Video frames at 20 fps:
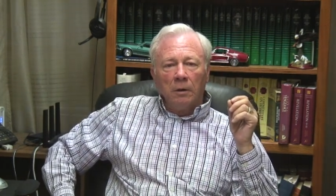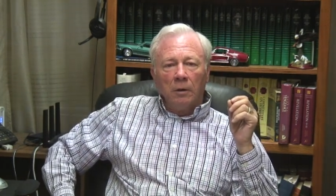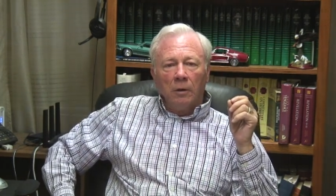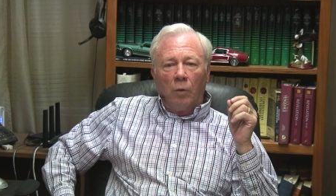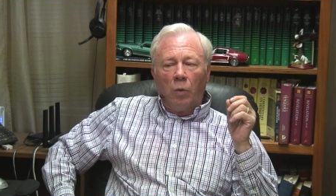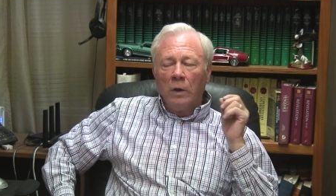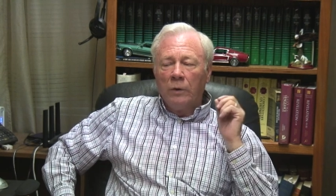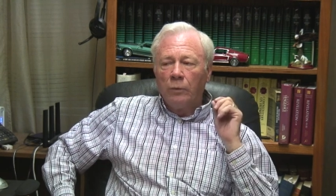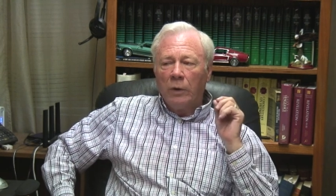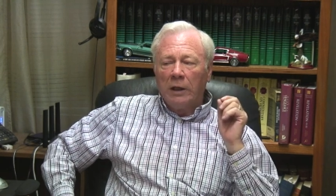
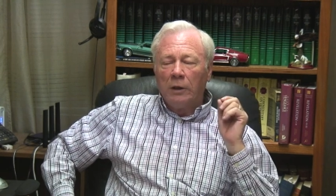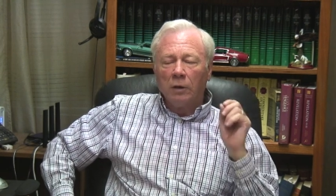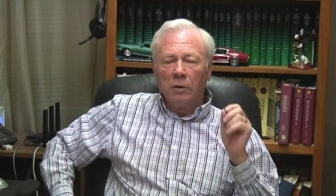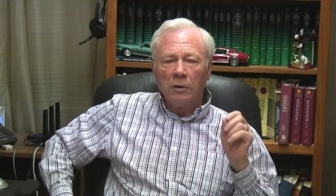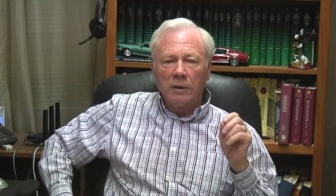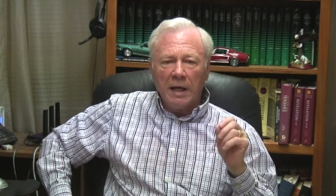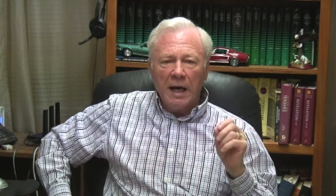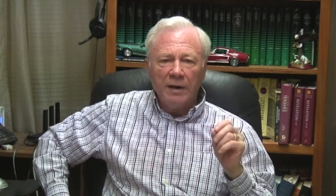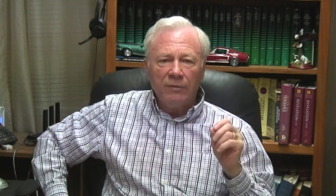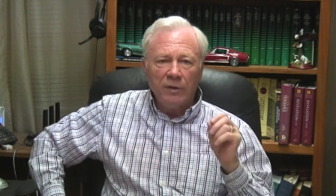when we
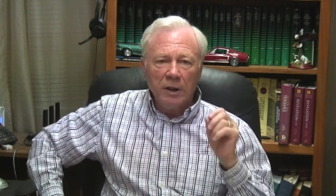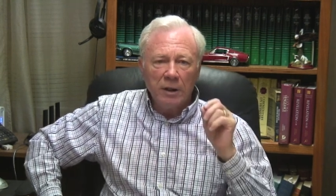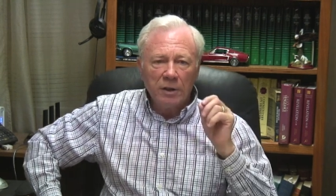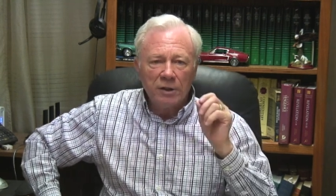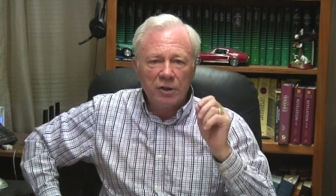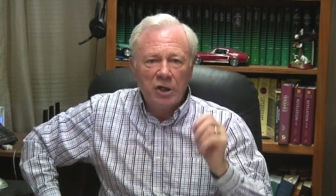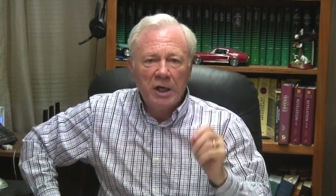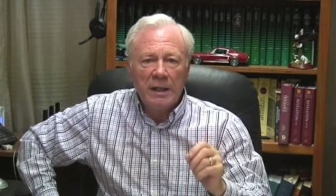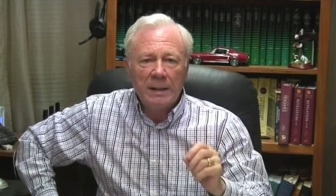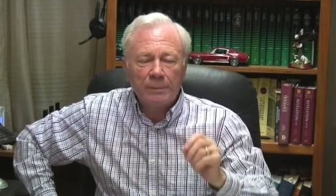look at the
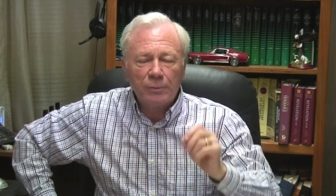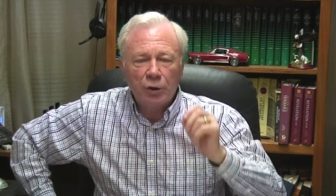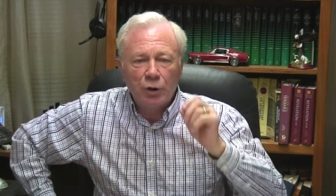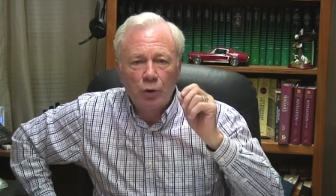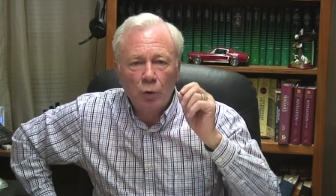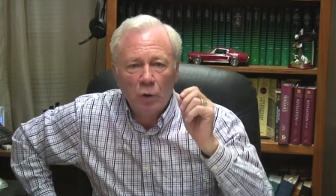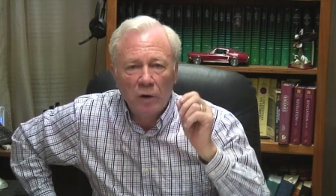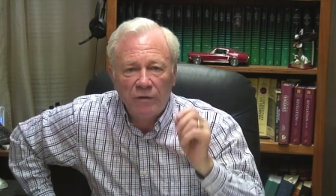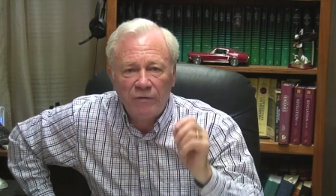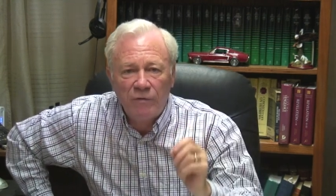attempts
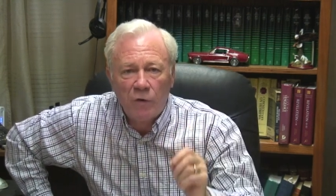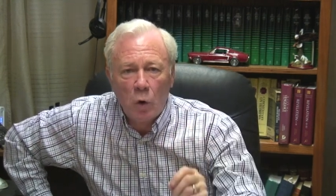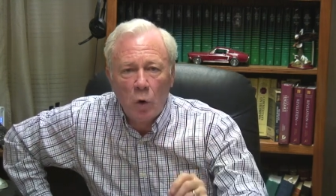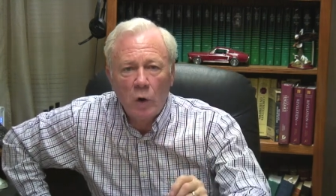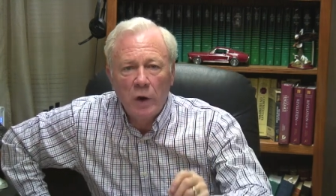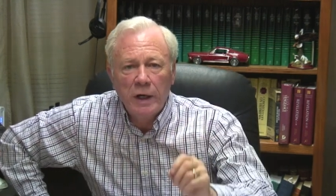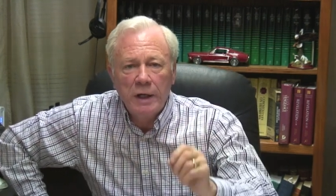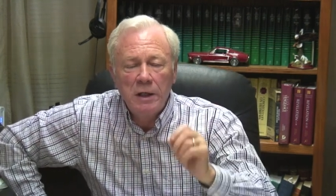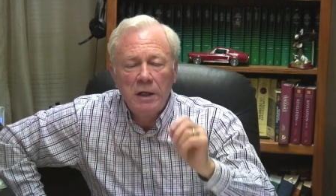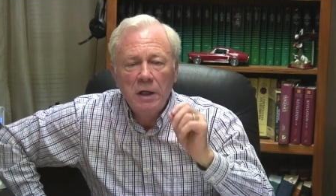to
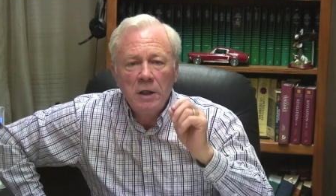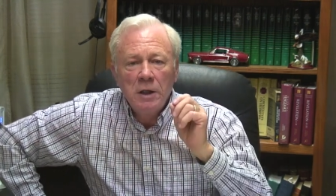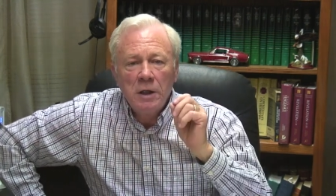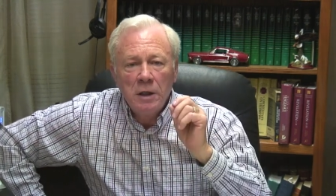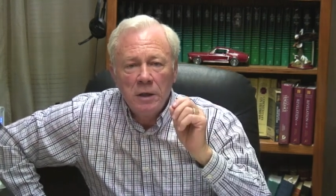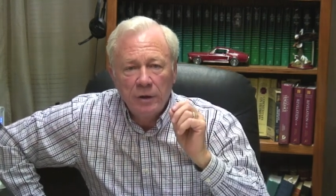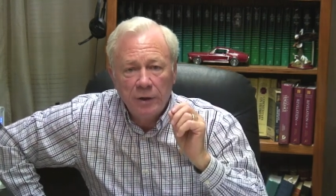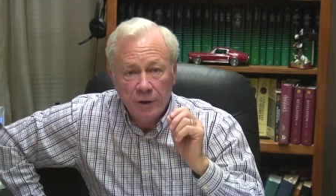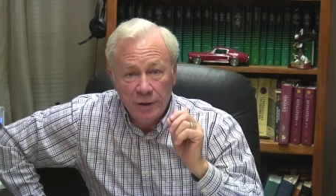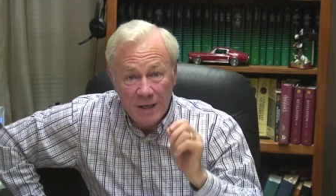avoid
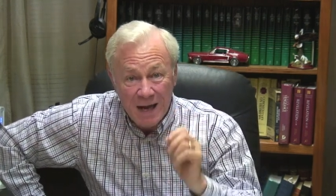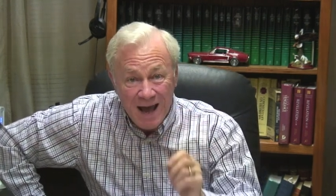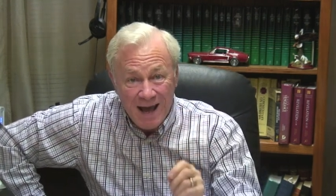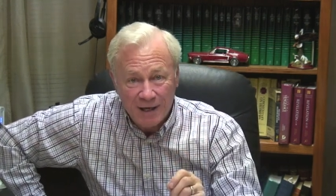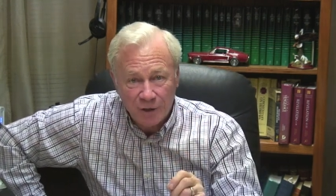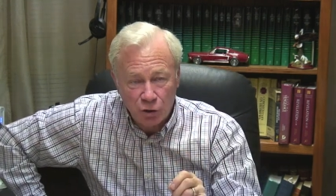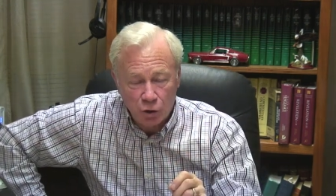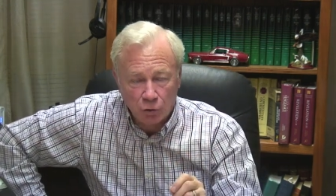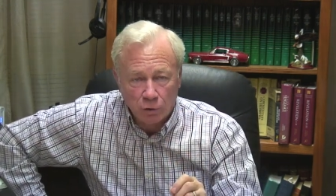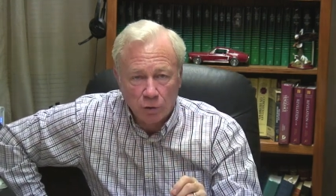the
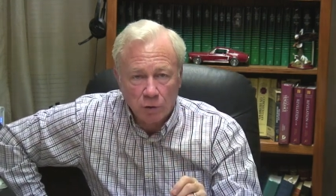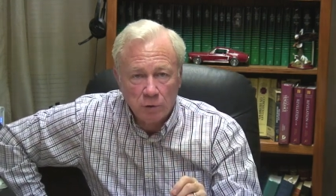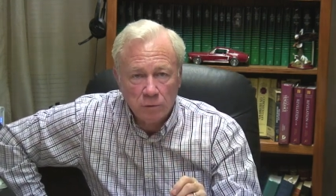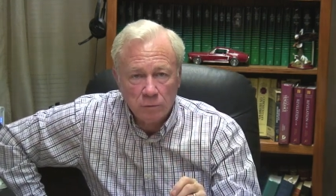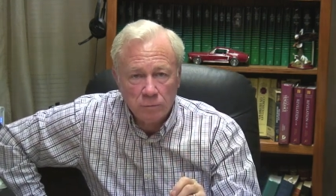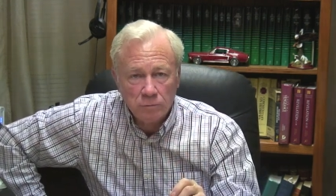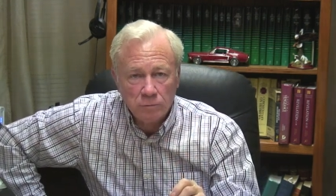natural,